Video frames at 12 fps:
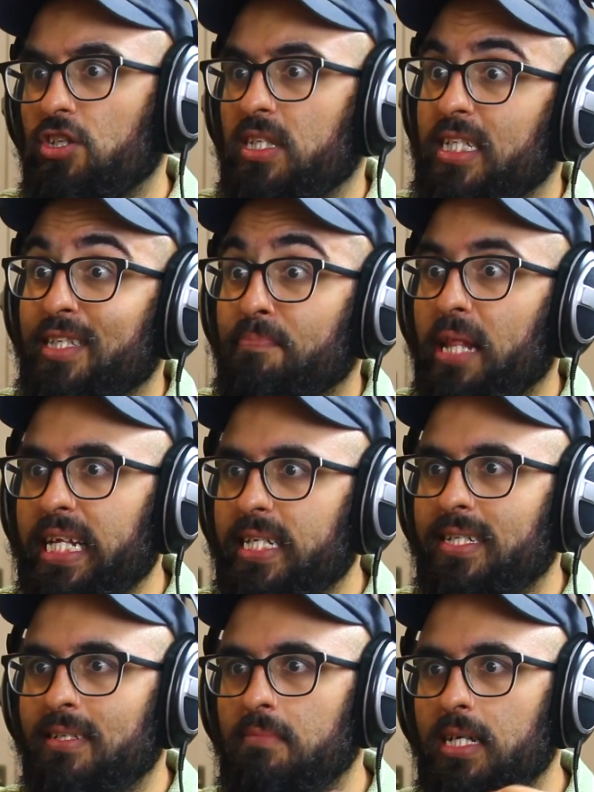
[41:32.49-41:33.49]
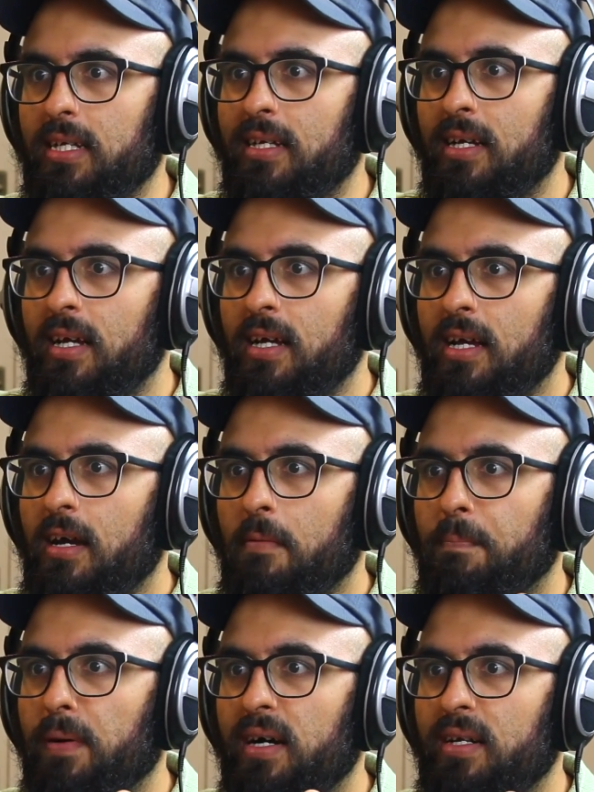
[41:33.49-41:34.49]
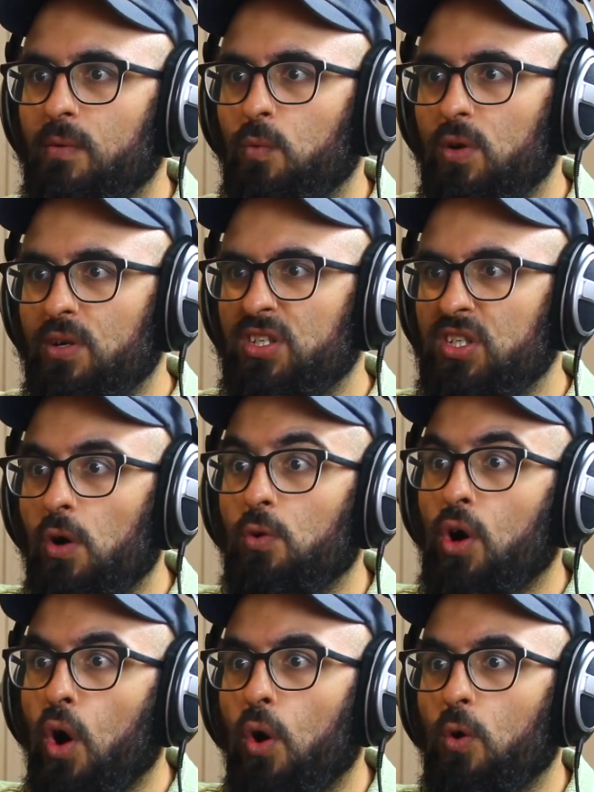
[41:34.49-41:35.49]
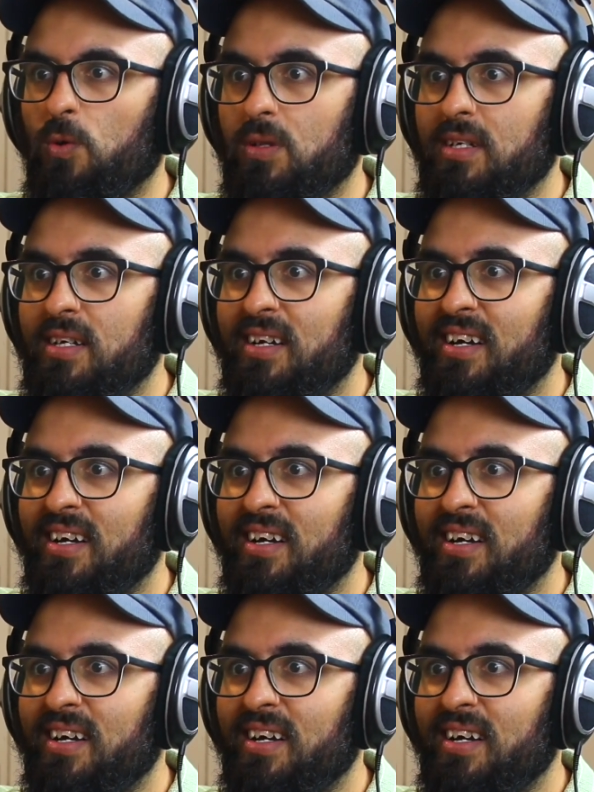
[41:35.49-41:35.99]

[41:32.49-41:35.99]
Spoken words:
explain it to me, but were so cold.